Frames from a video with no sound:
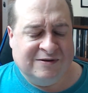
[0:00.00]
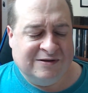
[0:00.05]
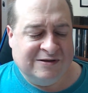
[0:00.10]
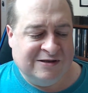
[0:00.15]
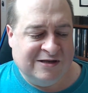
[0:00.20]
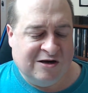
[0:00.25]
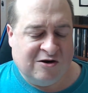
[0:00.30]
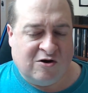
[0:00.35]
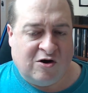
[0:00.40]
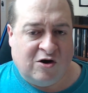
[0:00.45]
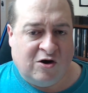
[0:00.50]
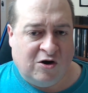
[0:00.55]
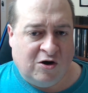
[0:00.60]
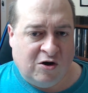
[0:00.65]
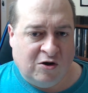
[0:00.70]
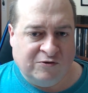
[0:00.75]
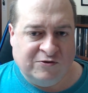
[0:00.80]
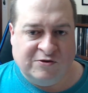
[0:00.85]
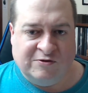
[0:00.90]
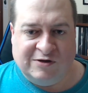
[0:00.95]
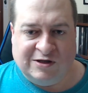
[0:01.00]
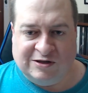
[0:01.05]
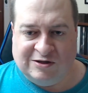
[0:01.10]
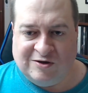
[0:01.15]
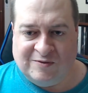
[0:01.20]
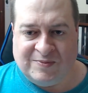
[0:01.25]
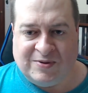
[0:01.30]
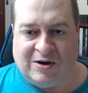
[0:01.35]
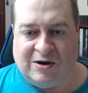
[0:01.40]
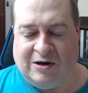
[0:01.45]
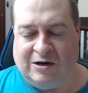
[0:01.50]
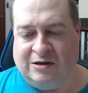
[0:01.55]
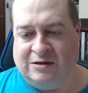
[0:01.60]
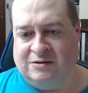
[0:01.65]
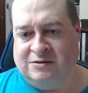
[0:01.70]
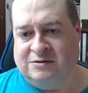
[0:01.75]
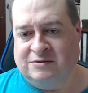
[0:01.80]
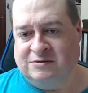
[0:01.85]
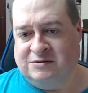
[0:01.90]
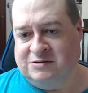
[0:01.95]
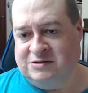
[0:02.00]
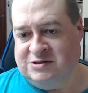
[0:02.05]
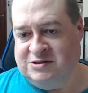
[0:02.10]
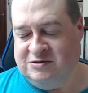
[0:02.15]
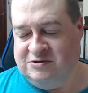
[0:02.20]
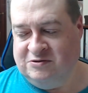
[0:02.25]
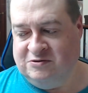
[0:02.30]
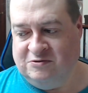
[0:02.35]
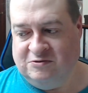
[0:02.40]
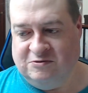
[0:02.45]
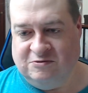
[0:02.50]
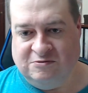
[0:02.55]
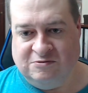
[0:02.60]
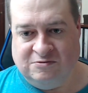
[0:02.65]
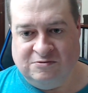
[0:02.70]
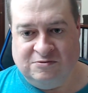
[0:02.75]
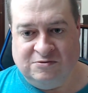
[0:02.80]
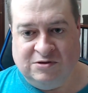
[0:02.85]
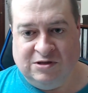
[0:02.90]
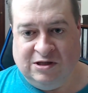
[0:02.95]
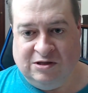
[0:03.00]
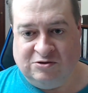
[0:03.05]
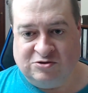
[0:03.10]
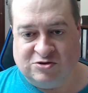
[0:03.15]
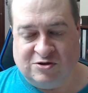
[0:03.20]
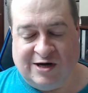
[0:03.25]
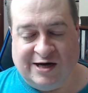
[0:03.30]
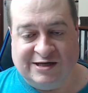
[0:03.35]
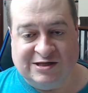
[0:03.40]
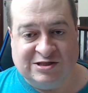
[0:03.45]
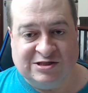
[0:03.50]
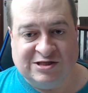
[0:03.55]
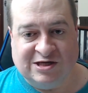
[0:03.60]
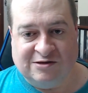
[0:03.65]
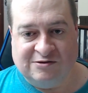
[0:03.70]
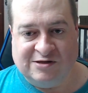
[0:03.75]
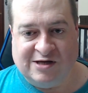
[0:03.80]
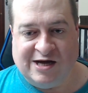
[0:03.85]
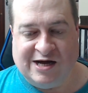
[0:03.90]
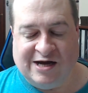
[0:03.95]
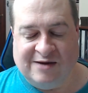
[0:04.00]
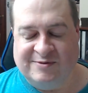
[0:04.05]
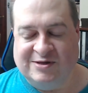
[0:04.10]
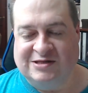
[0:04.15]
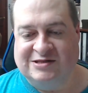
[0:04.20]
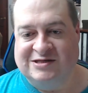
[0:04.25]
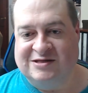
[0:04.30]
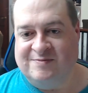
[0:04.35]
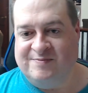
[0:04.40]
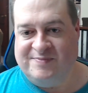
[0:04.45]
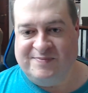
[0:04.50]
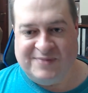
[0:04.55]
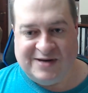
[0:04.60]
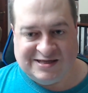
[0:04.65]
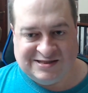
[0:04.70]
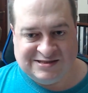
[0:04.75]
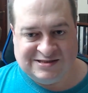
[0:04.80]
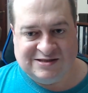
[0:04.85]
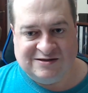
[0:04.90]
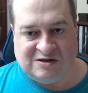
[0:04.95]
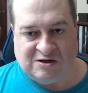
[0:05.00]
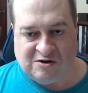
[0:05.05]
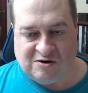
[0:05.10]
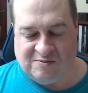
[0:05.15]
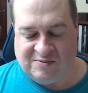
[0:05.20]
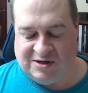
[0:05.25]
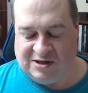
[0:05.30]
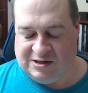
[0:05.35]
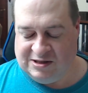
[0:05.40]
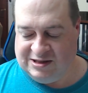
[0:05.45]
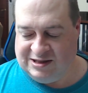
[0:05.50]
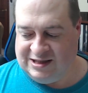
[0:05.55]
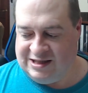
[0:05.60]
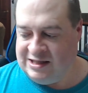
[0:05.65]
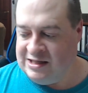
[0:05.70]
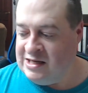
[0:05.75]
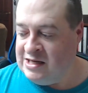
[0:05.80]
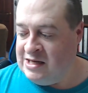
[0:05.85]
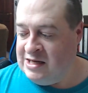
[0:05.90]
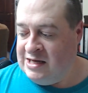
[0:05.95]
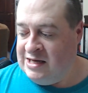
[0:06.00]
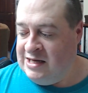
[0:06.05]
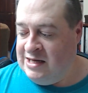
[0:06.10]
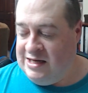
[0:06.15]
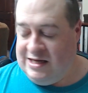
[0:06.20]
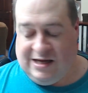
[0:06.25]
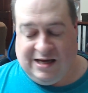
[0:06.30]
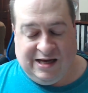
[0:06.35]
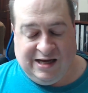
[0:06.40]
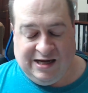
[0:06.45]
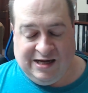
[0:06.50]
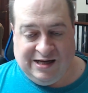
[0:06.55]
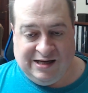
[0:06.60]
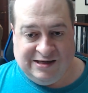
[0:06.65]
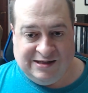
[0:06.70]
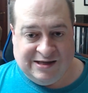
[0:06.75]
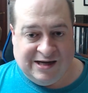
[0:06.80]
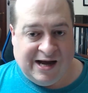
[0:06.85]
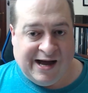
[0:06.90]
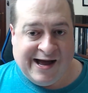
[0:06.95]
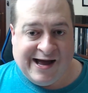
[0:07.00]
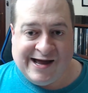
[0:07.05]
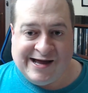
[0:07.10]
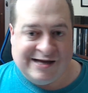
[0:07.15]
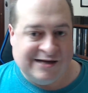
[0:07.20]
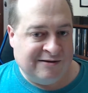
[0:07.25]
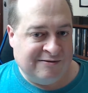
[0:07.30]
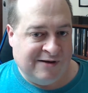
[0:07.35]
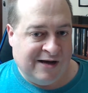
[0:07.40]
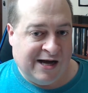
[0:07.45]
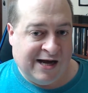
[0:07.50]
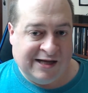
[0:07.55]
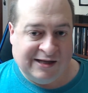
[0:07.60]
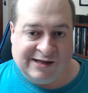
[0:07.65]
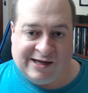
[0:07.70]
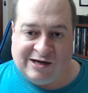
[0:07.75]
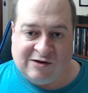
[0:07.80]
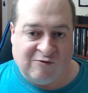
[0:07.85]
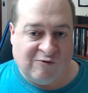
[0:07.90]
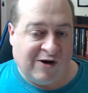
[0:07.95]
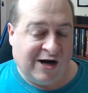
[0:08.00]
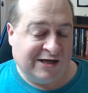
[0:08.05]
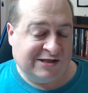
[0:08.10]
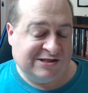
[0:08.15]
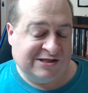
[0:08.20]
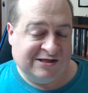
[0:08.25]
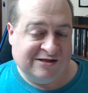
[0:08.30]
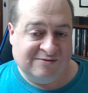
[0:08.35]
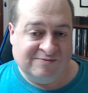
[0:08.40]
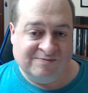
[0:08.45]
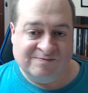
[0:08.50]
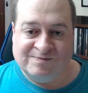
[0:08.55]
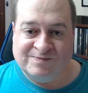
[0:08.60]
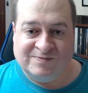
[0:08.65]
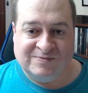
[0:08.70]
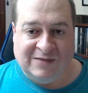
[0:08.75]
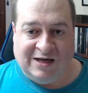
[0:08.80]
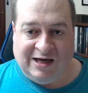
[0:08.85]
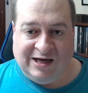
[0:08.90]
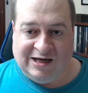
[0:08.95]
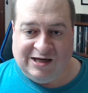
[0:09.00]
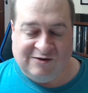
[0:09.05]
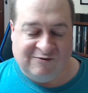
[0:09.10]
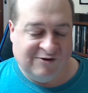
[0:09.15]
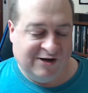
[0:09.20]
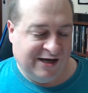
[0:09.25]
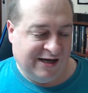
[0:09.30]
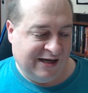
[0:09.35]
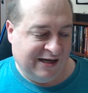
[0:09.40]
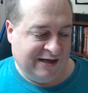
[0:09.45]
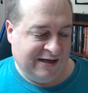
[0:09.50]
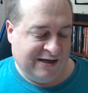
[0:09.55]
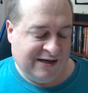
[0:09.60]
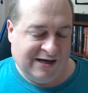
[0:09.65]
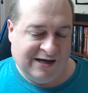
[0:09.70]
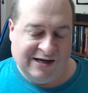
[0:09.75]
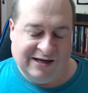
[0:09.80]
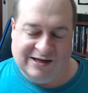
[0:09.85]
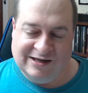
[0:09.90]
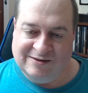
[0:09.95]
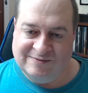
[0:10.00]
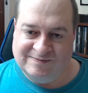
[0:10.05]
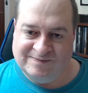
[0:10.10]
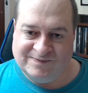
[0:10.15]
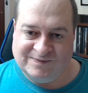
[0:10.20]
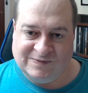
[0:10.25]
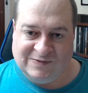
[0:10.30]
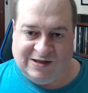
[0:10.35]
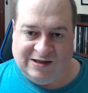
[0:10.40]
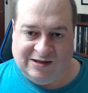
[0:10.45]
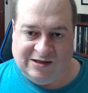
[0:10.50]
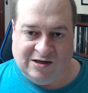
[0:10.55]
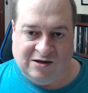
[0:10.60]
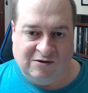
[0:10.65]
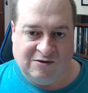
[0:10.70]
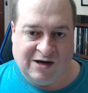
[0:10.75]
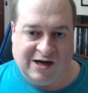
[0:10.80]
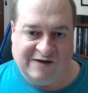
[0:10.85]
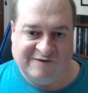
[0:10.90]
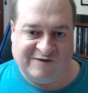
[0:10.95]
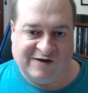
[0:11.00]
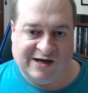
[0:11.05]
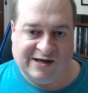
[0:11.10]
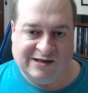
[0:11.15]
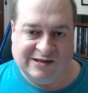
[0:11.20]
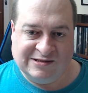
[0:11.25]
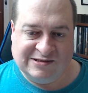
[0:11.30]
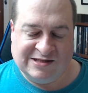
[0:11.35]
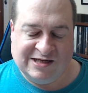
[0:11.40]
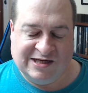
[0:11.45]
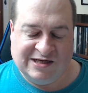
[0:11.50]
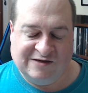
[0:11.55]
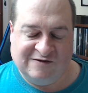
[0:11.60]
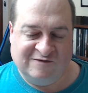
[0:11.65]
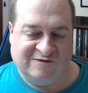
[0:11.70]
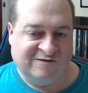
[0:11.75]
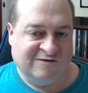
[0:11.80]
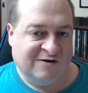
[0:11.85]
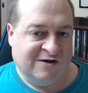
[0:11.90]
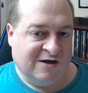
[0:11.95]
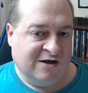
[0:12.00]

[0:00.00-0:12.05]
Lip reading: they're all doing their part to, try to share the hobby to the best of their ability. And I like watching them anyway. I've got a ton of